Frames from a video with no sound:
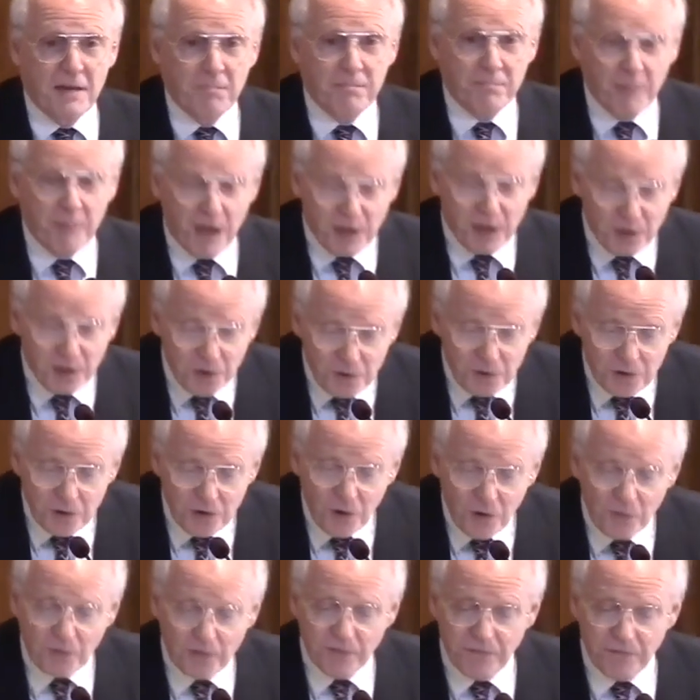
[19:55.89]
May you
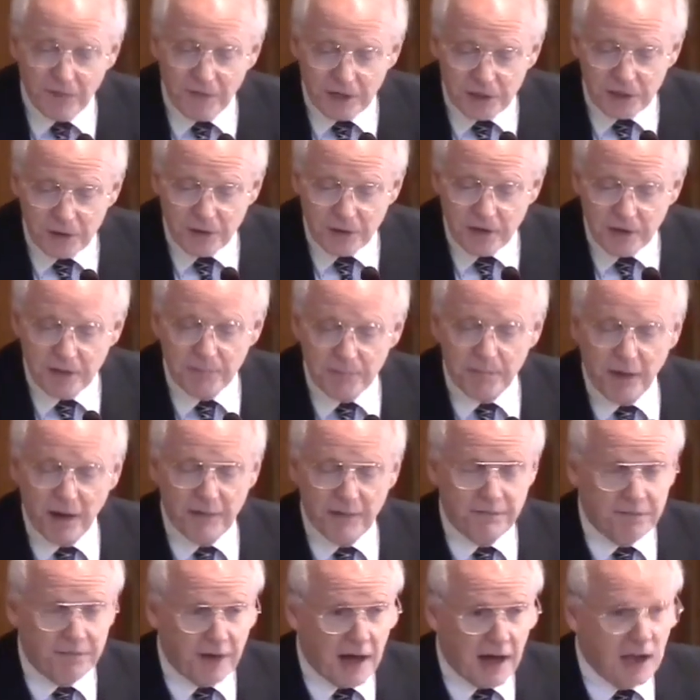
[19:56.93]
know the victory by
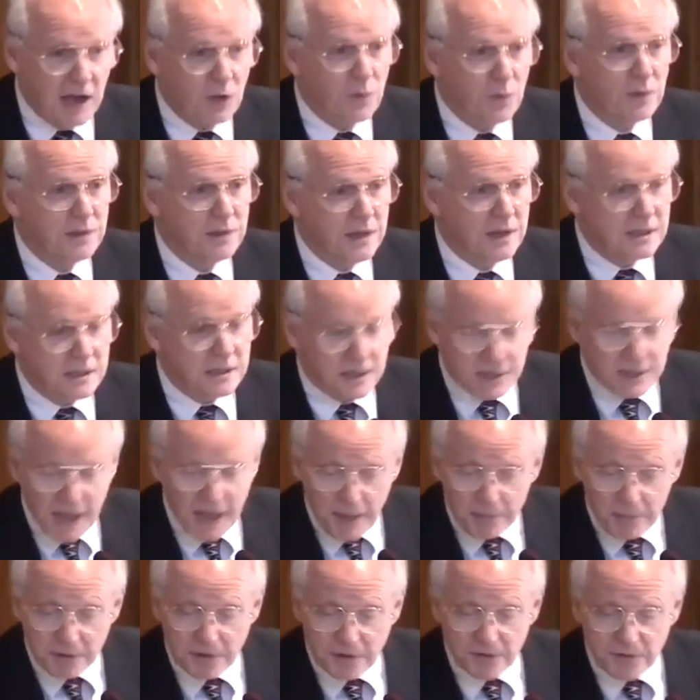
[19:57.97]
following these
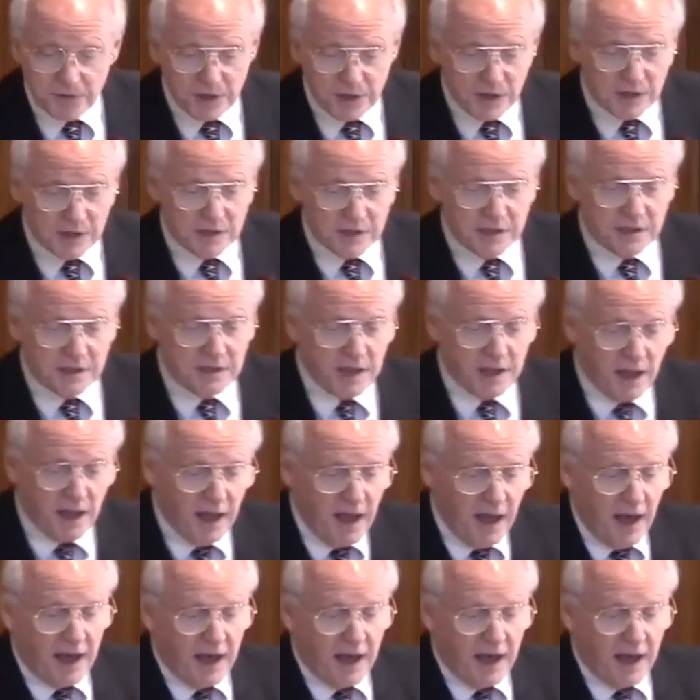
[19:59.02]
examples of Jesus and